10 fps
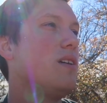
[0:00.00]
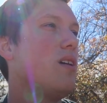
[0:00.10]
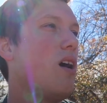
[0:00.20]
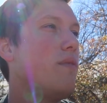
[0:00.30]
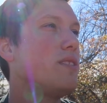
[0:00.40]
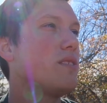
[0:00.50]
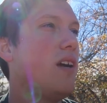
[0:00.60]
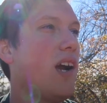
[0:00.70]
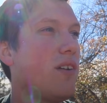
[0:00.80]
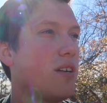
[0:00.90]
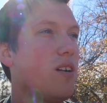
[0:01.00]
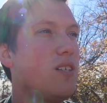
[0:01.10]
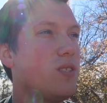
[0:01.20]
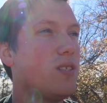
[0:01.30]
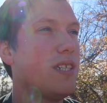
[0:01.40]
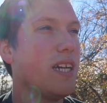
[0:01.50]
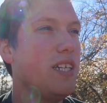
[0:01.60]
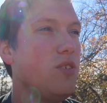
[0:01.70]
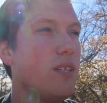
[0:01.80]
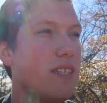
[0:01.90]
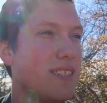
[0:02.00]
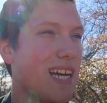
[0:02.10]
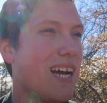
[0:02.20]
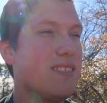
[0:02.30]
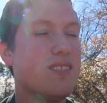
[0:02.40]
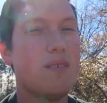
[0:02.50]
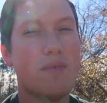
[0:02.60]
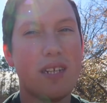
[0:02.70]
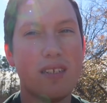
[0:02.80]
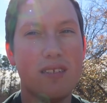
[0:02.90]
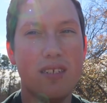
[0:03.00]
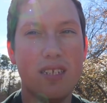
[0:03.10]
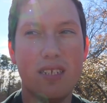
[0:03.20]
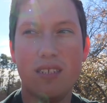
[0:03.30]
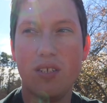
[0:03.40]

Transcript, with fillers: Obviously, you're out in the country, and you can design something that